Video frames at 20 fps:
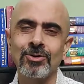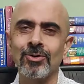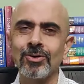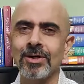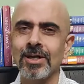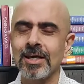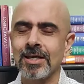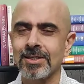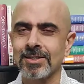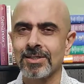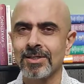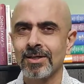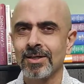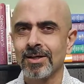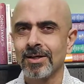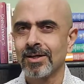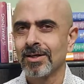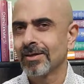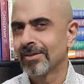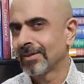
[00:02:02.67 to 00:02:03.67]
noticed
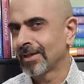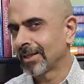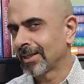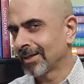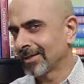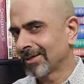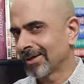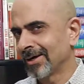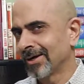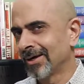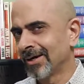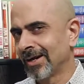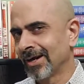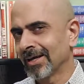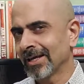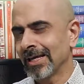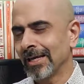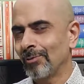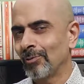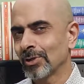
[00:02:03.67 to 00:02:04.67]
that the third
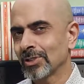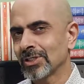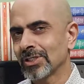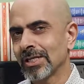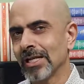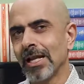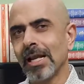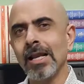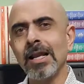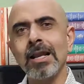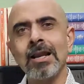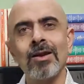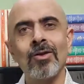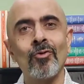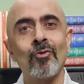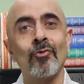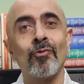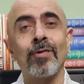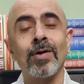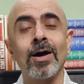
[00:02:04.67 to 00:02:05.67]
donkey was still
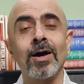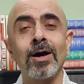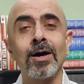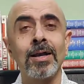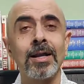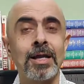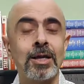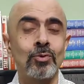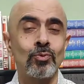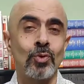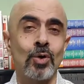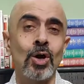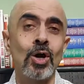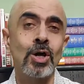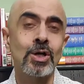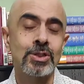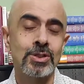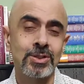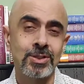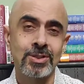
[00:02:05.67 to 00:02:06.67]
where it
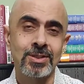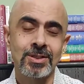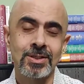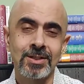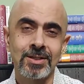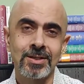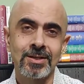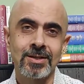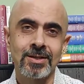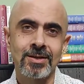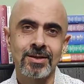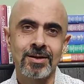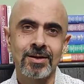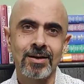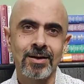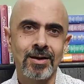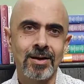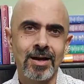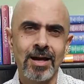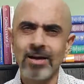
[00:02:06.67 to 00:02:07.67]
was.
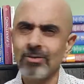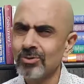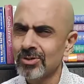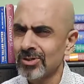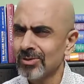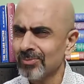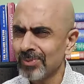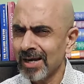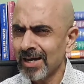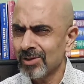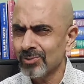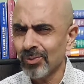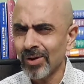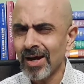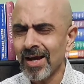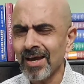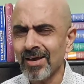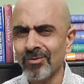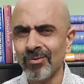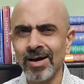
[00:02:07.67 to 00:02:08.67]
And he was surprised,
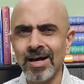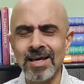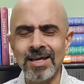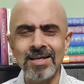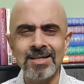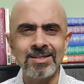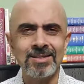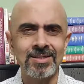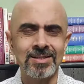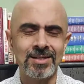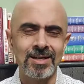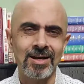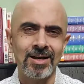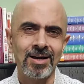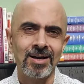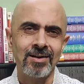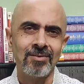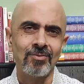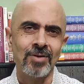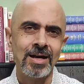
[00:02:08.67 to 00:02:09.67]
why
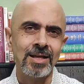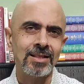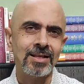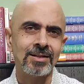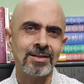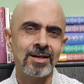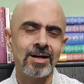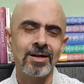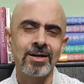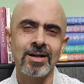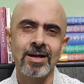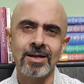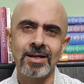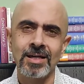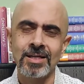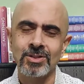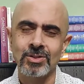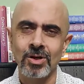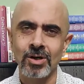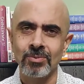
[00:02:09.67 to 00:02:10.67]
the third
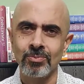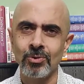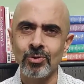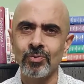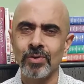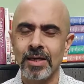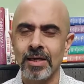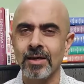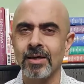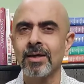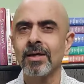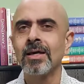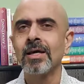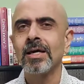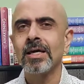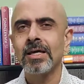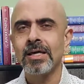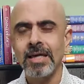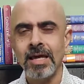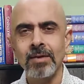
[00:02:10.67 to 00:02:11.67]
donkey is not moving?
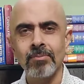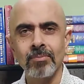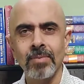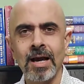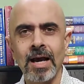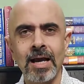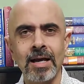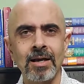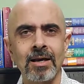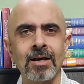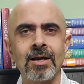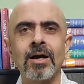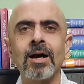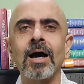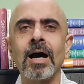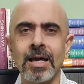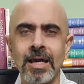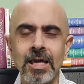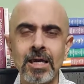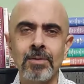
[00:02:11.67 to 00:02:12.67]
He came back,
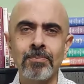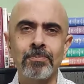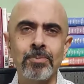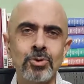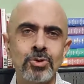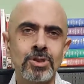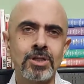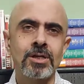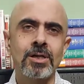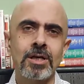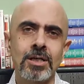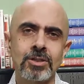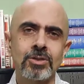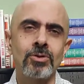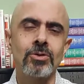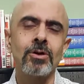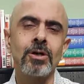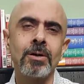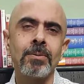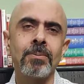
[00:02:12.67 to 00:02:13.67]
again pushed,
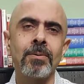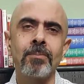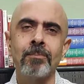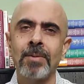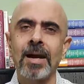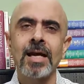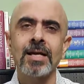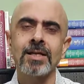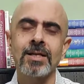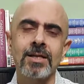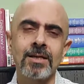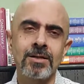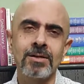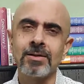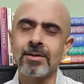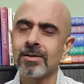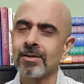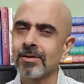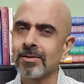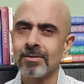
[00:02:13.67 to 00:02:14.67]
cajoled,
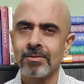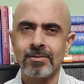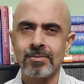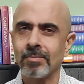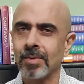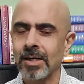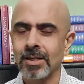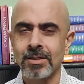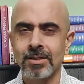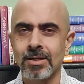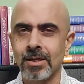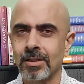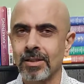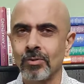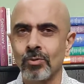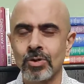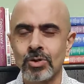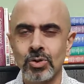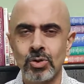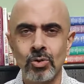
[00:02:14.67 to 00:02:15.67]
patted, but there
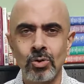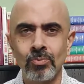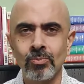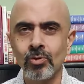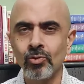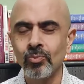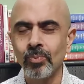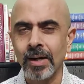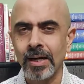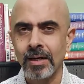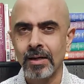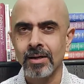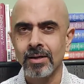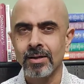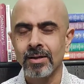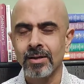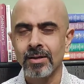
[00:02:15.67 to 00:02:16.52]
was no movement.